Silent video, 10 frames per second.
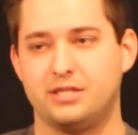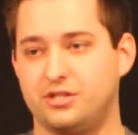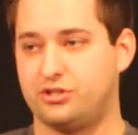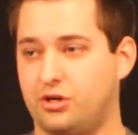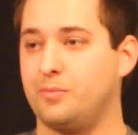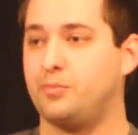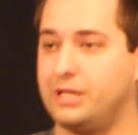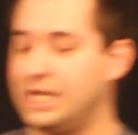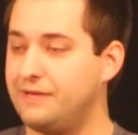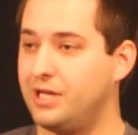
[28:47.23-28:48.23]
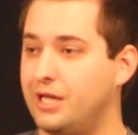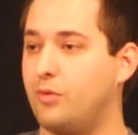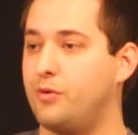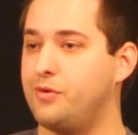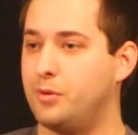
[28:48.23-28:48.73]
that to start believing
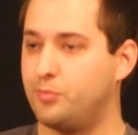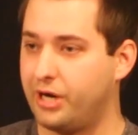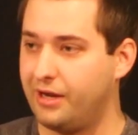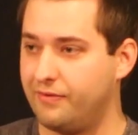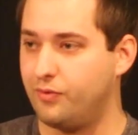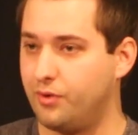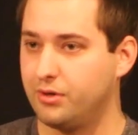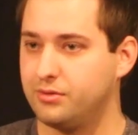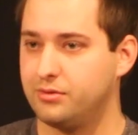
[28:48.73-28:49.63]
in what we've been praying for.